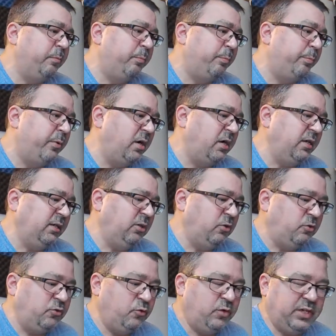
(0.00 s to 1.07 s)
but you
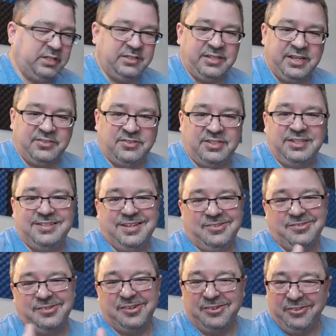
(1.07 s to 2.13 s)
do get nice detail
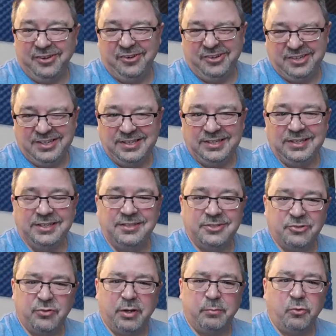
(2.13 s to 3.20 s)
and clarity in the
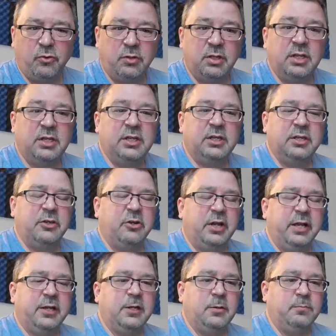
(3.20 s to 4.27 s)
treble. You're not
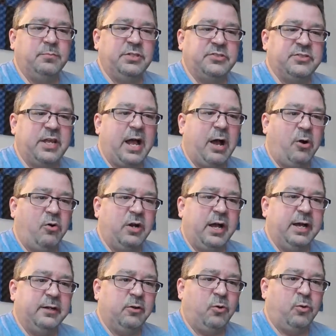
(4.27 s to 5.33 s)
going to miss out
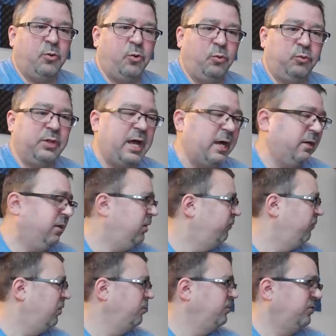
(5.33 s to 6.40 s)
on a whole lot
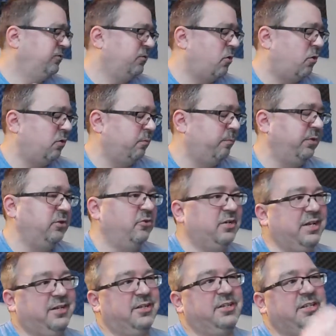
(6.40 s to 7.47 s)
from the song, but you're
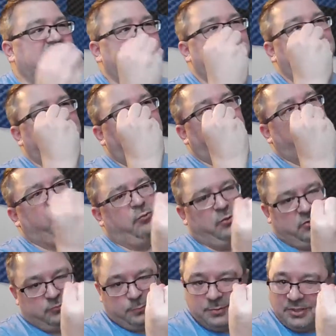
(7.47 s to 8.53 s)
not going to get that
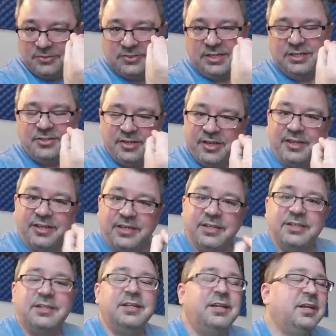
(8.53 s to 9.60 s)
crispness that you can get
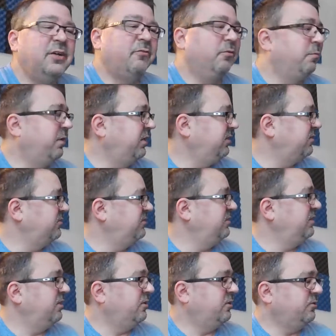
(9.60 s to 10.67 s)
from like the
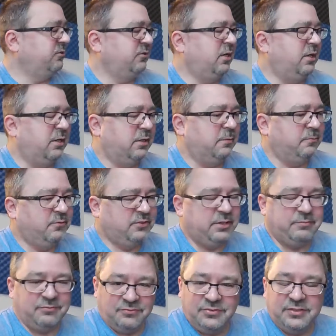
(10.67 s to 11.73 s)
CL
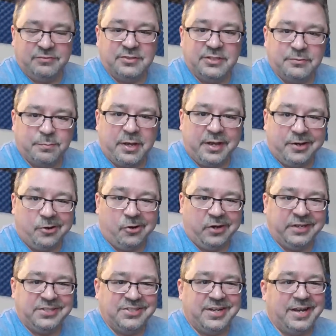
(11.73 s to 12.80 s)
750s by
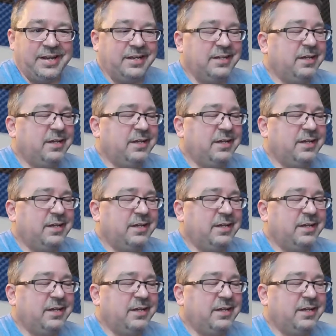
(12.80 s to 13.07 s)
RHA.